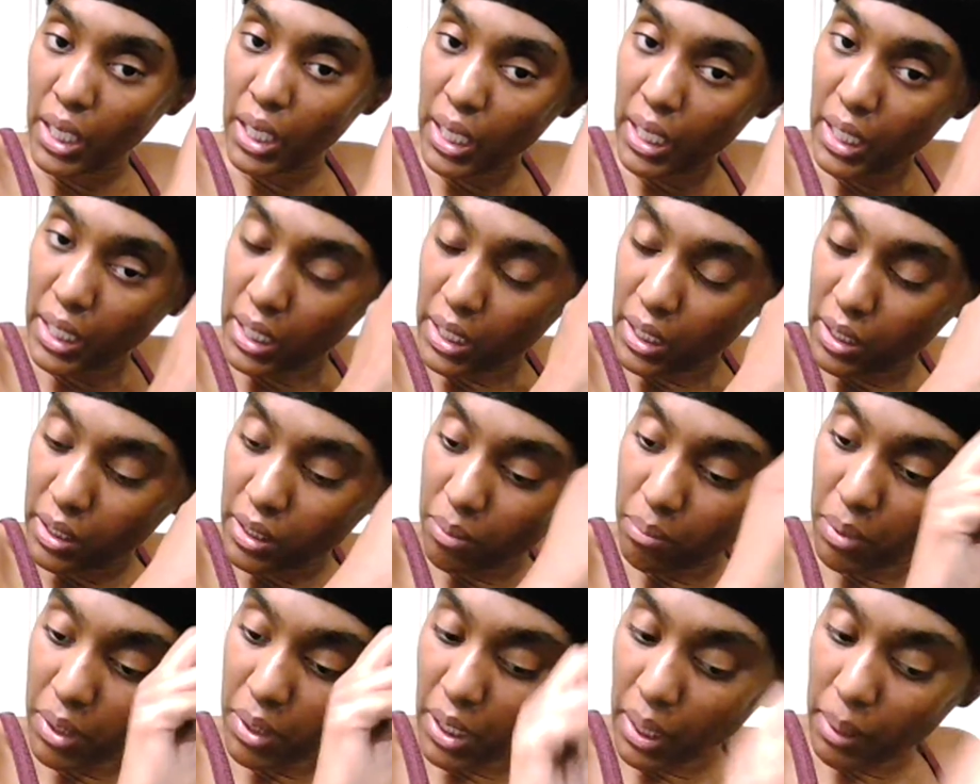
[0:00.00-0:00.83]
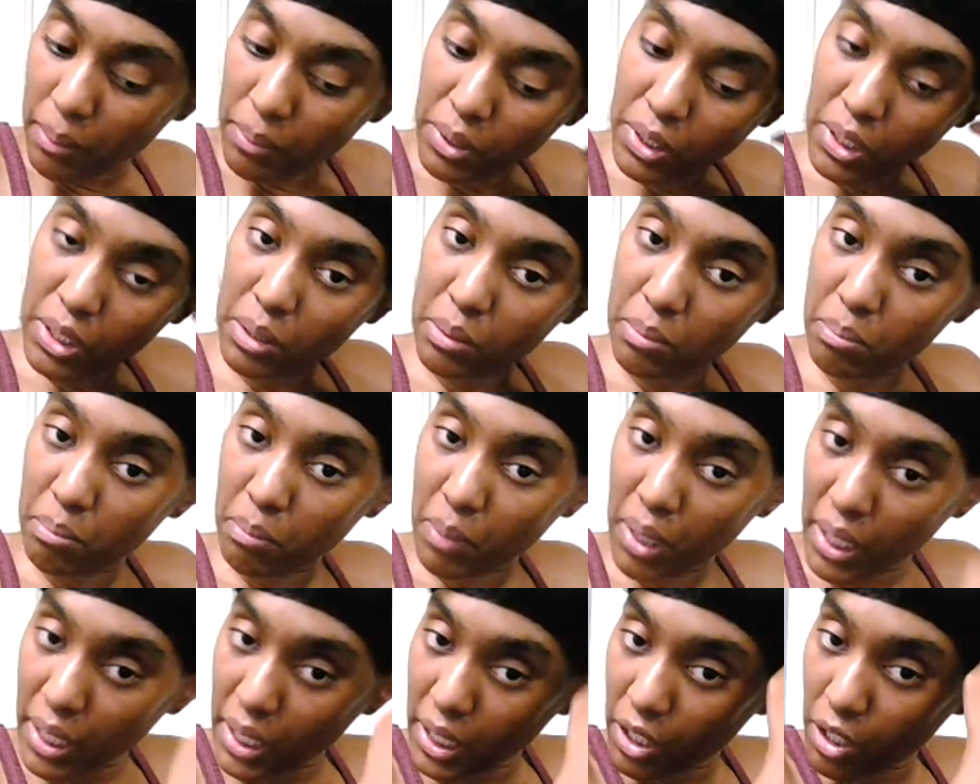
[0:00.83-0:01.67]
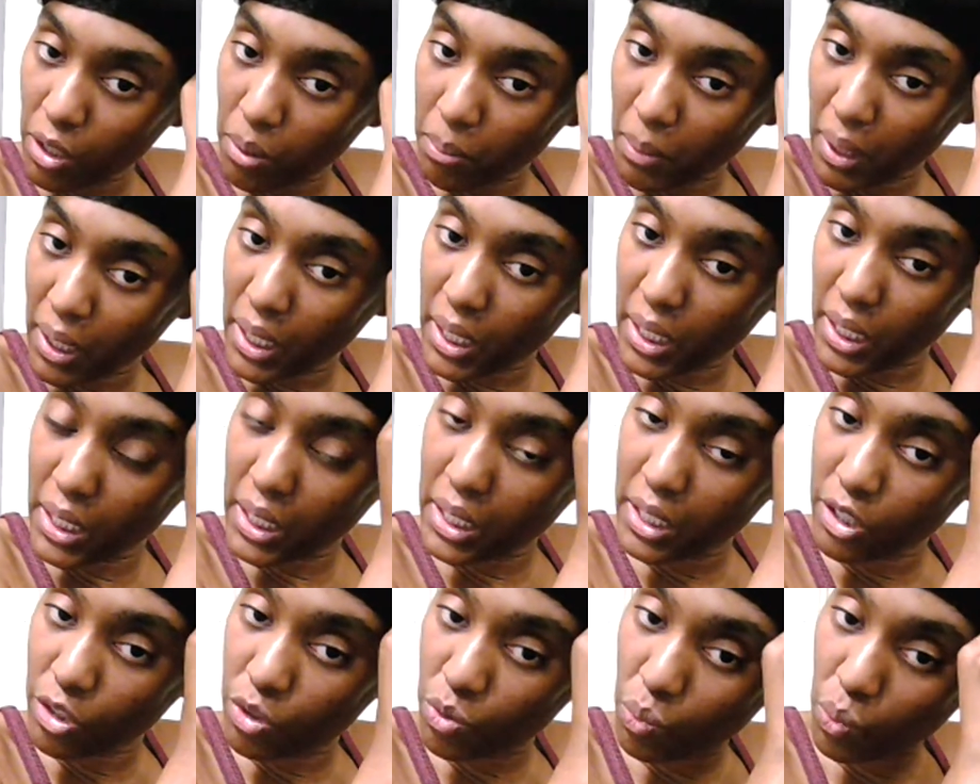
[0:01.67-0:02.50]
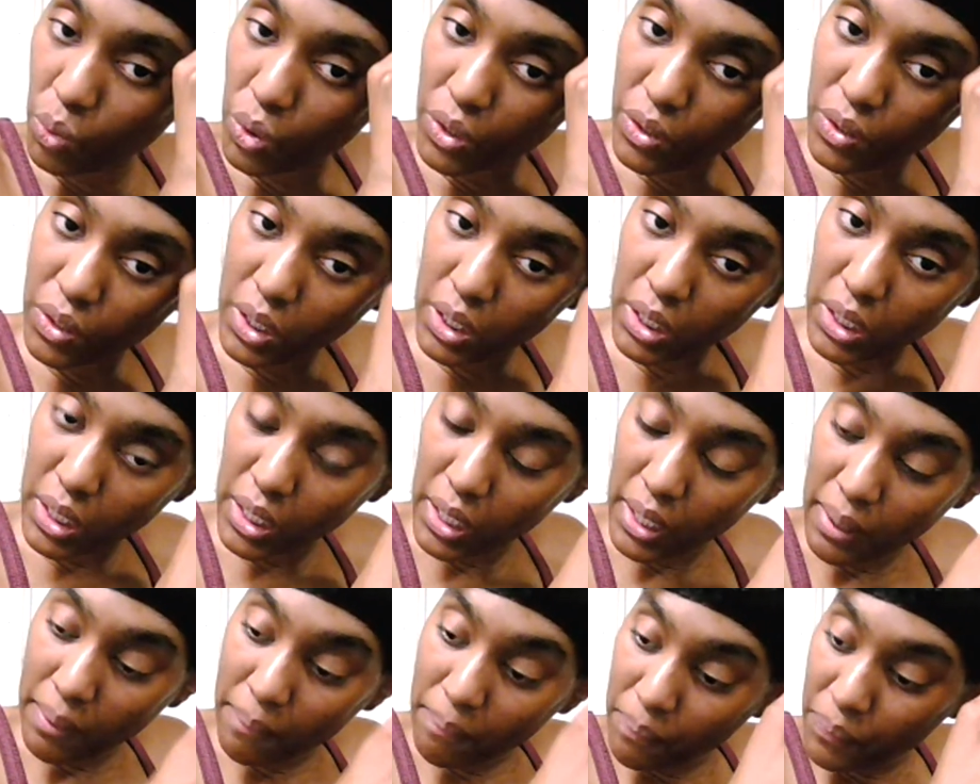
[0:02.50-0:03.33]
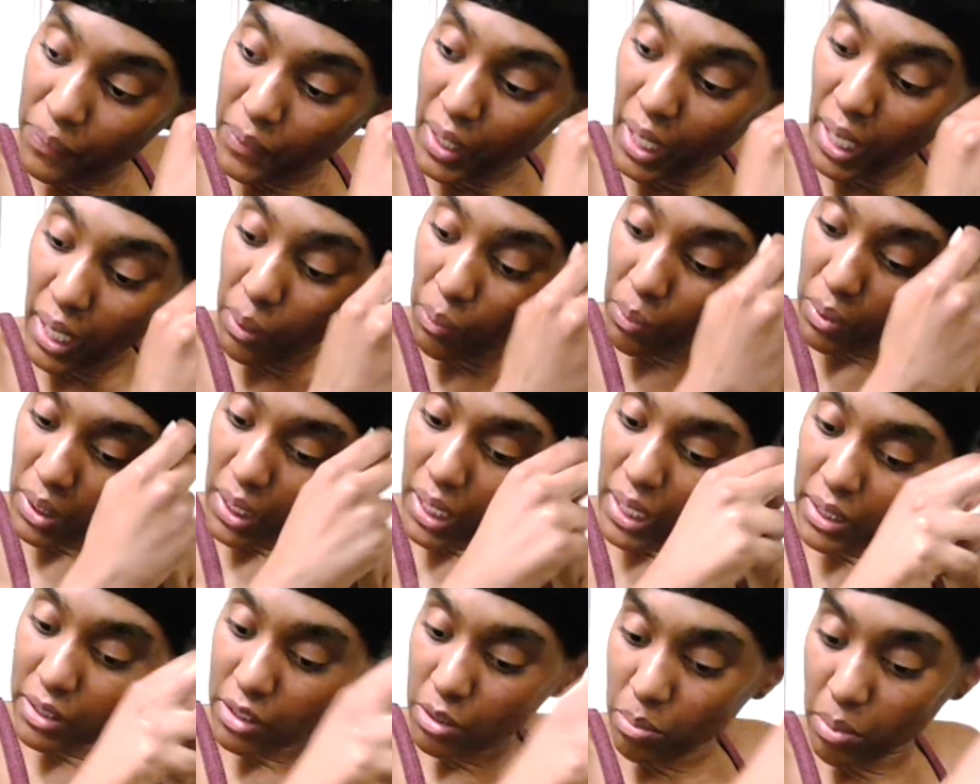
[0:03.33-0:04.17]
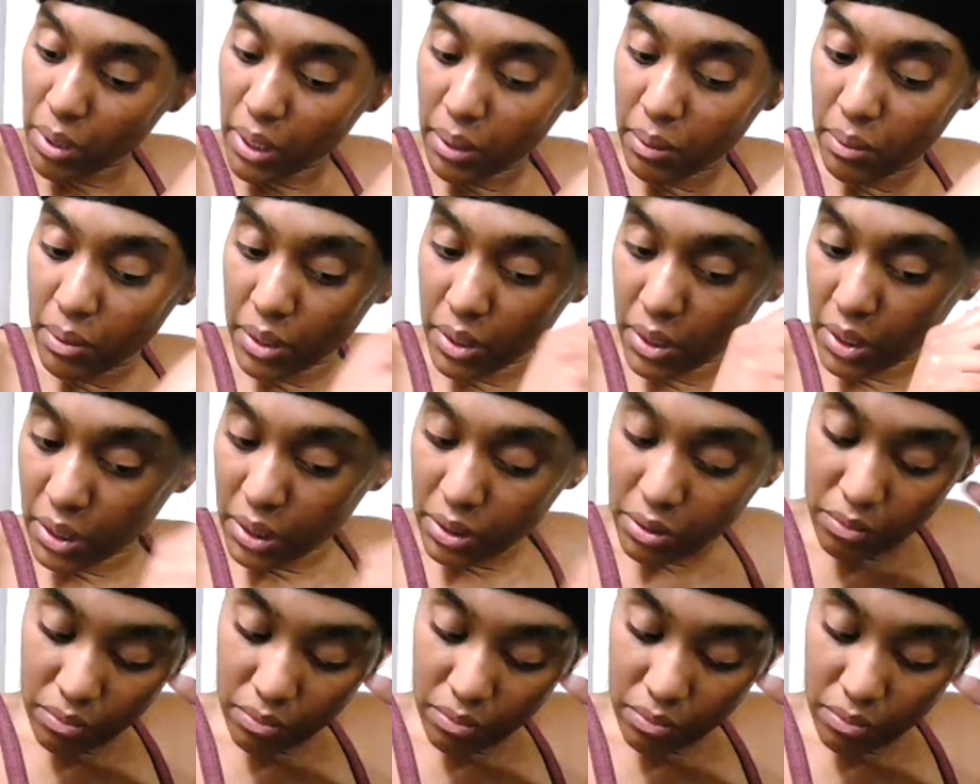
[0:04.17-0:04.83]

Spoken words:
And being able to keep my hair on my head is one that I would like to be able